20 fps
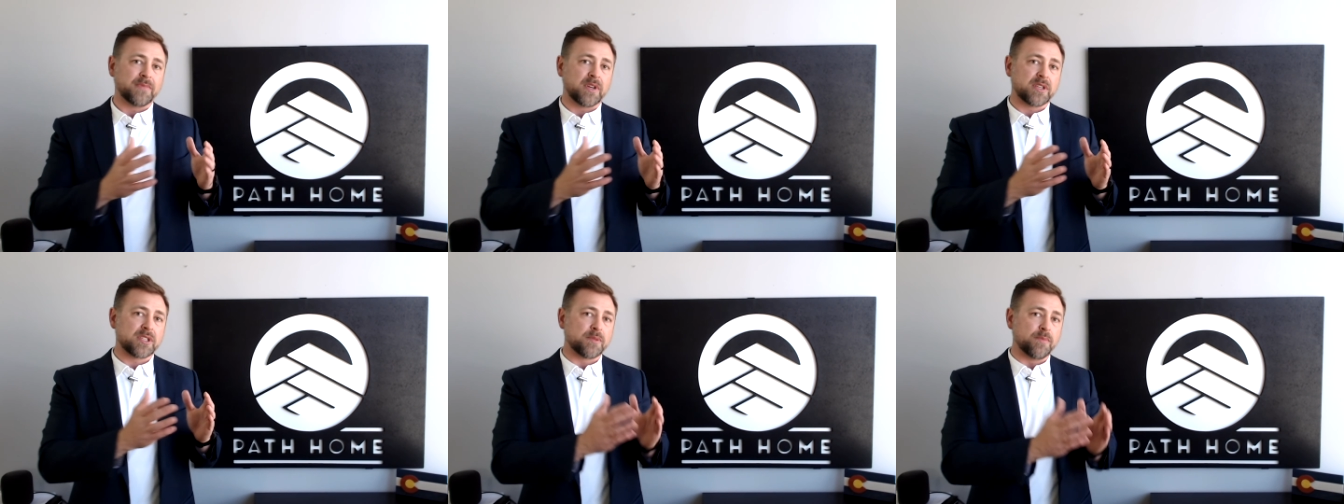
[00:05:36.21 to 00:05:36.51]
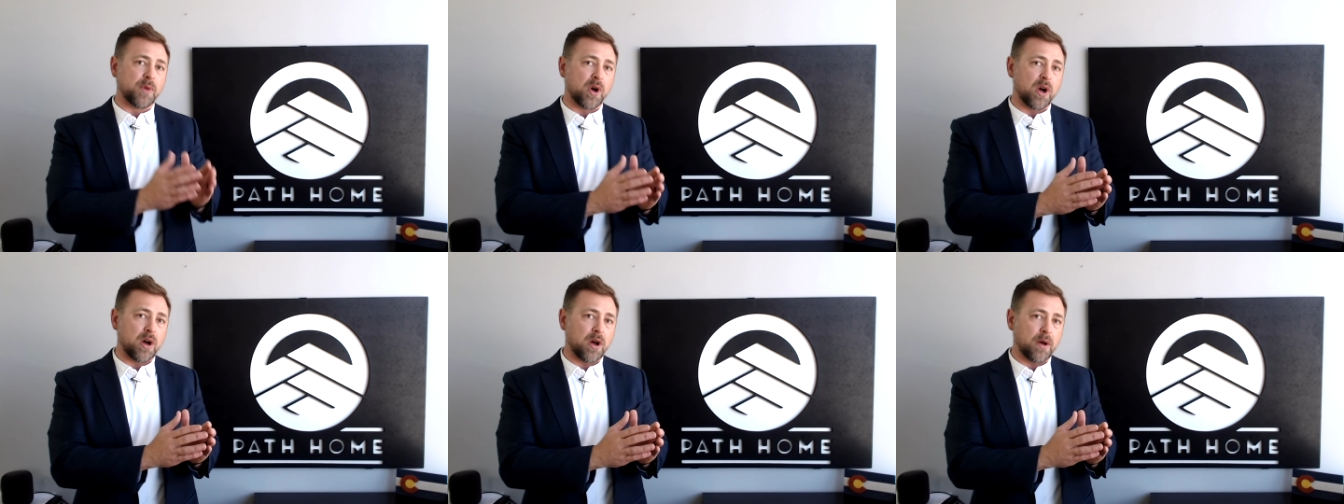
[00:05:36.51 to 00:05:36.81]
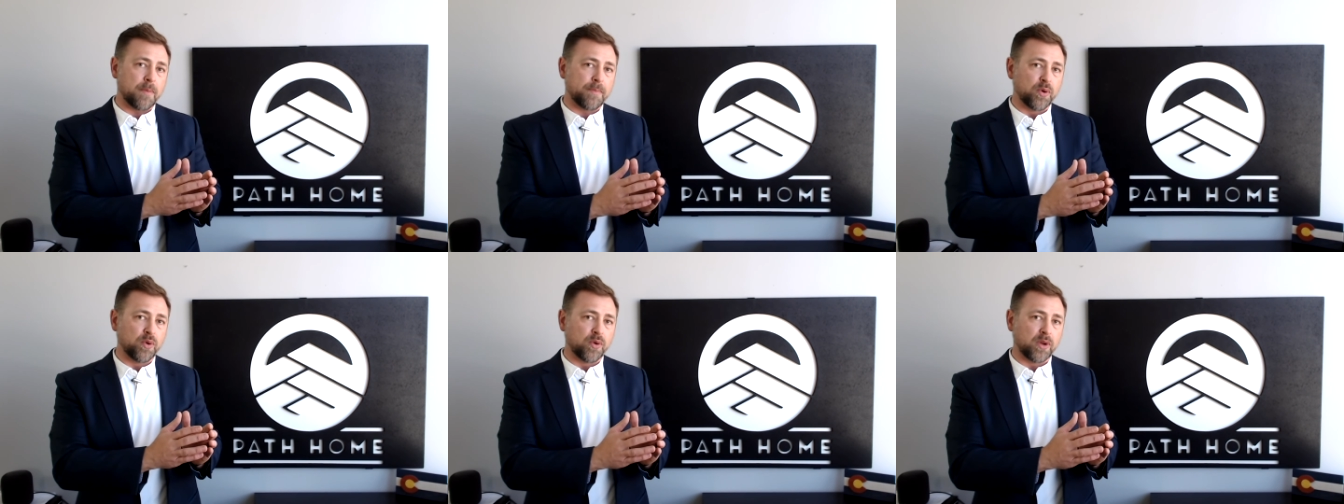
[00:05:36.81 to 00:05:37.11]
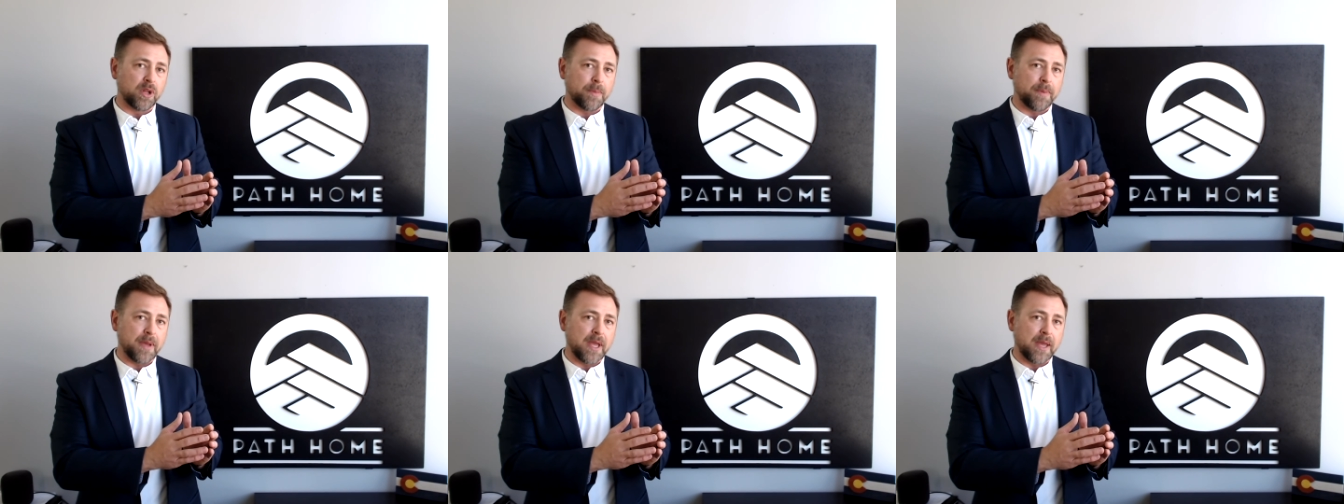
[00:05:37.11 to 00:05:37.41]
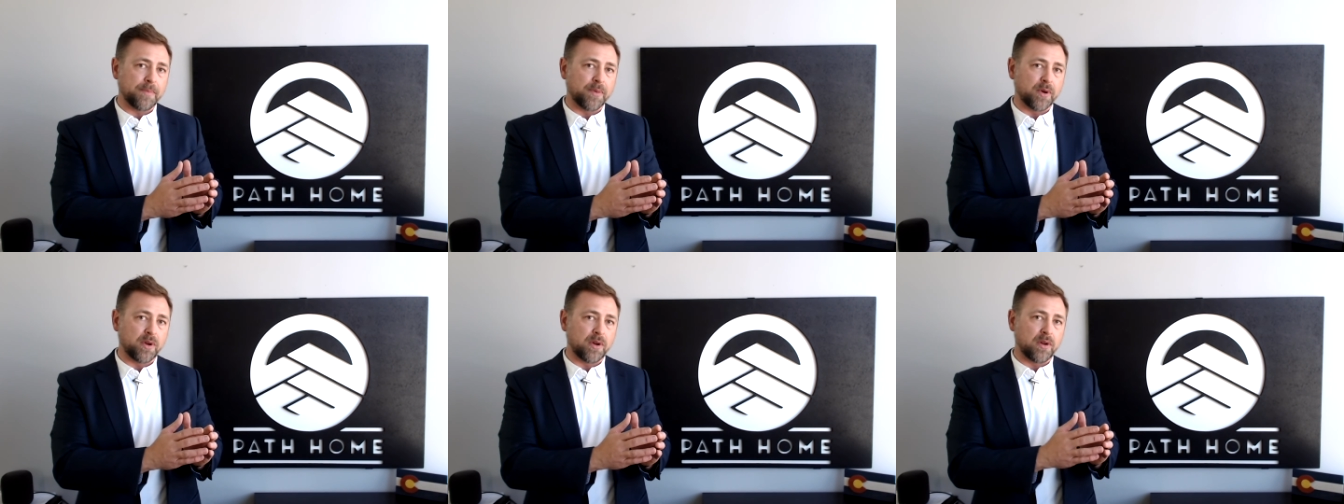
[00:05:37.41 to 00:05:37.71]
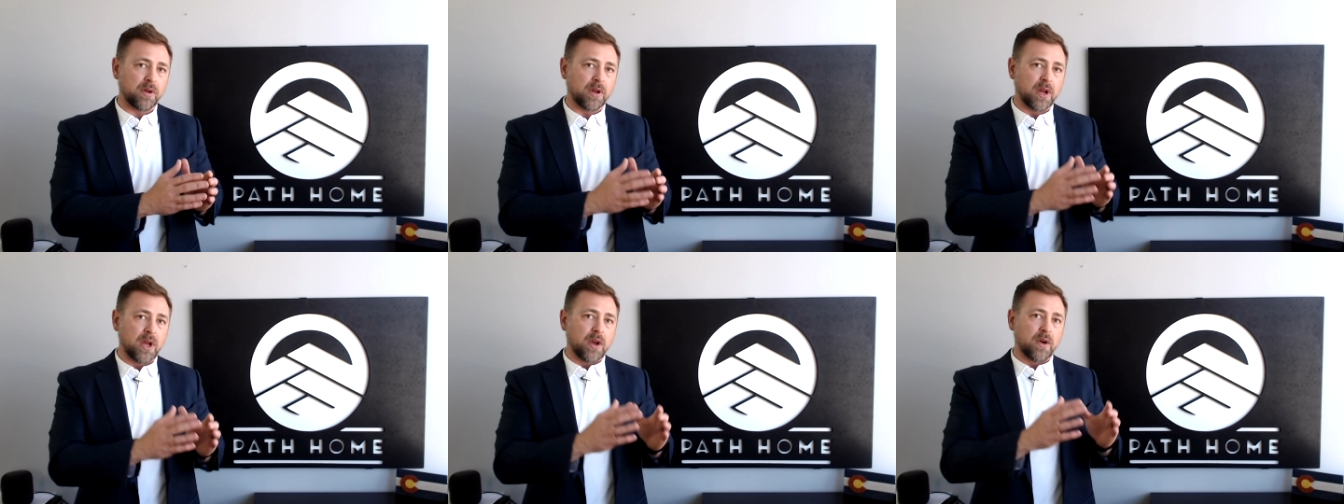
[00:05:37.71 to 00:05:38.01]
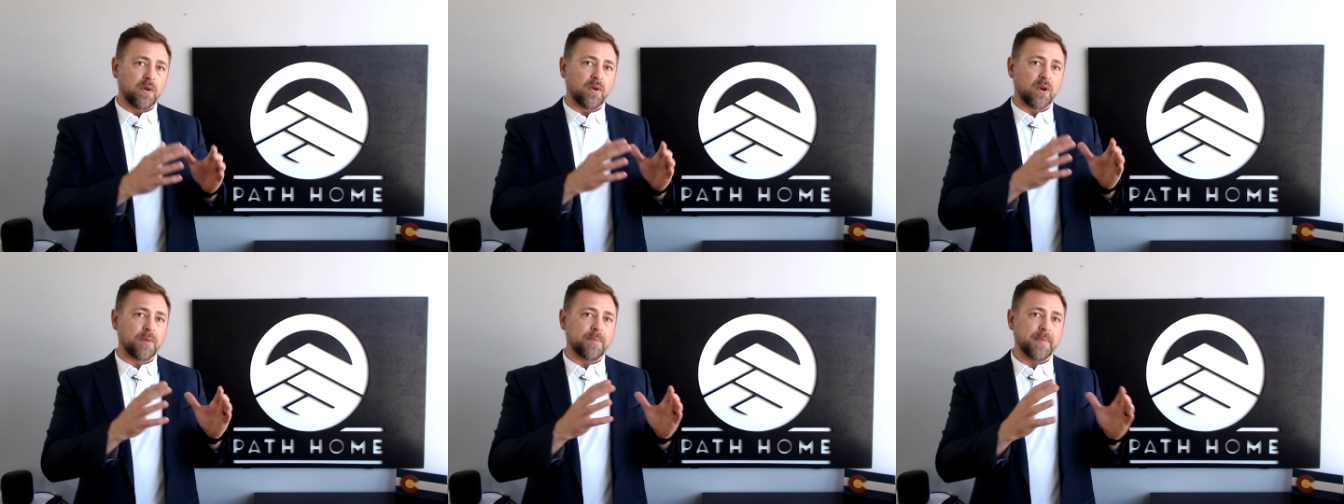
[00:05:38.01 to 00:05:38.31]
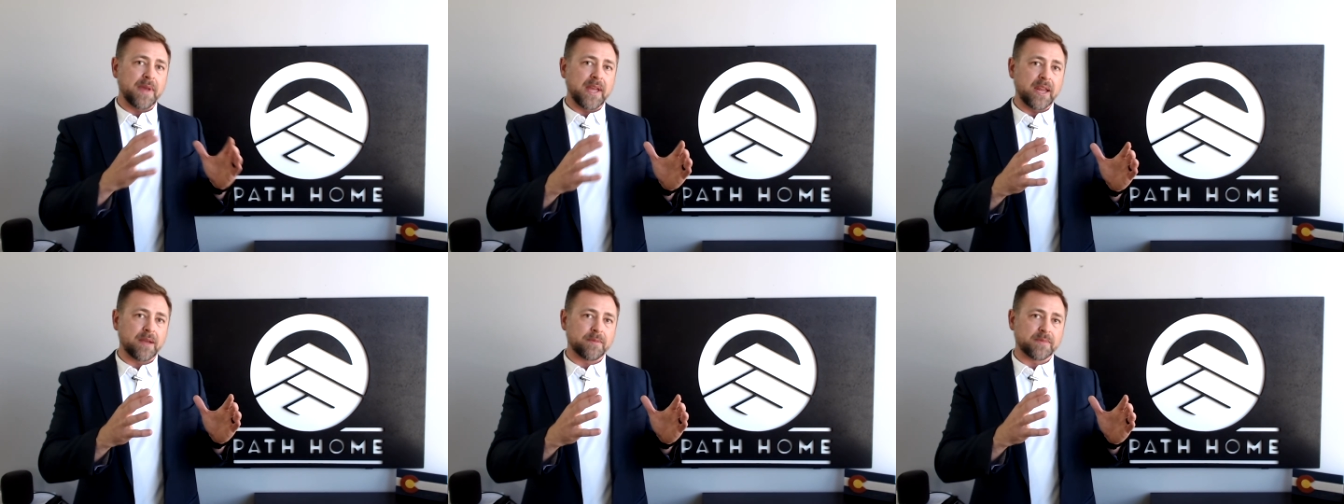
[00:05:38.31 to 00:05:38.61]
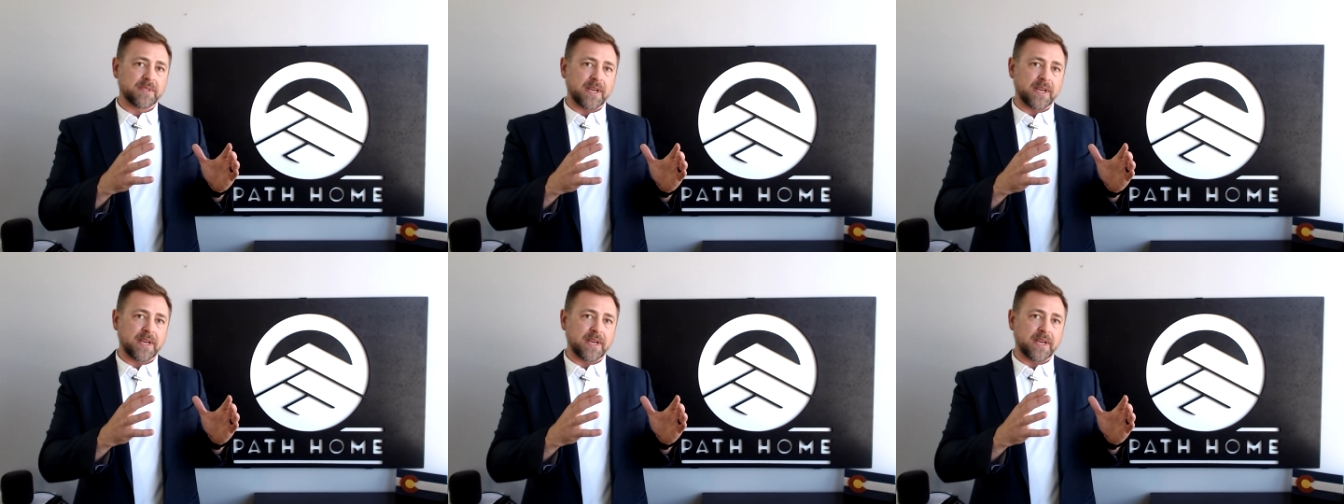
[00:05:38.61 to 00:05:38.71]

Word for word: a small pool of people or a medium